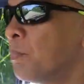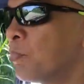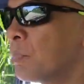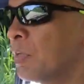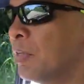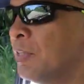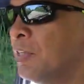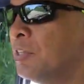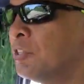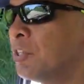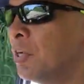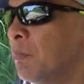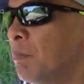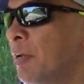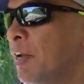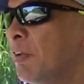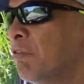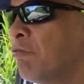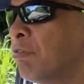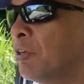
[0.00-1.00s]
These are
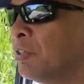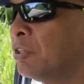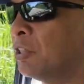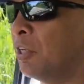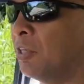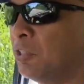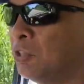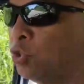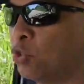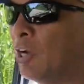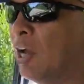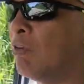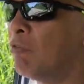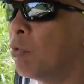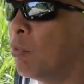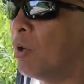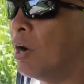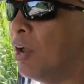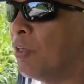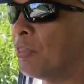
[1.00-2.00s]
meant to drive
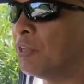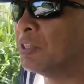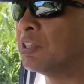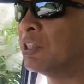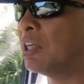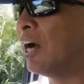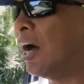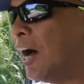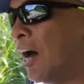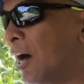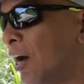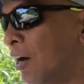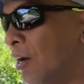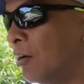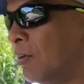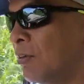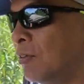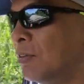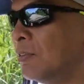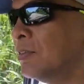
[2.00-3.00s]
around the
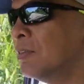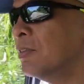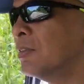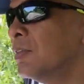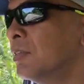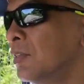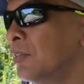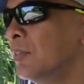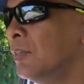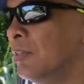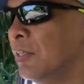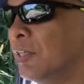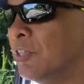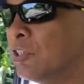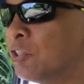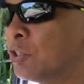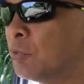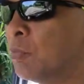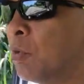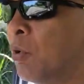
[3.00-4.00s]
town, in
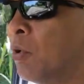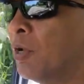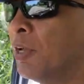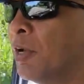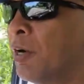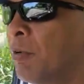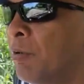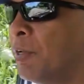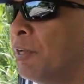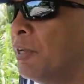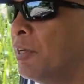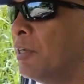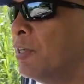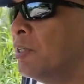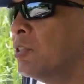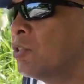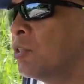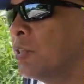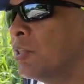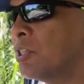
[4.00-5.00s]
small
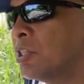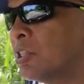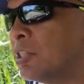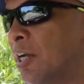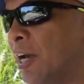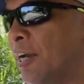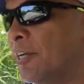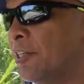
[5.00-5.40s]
areas, on the side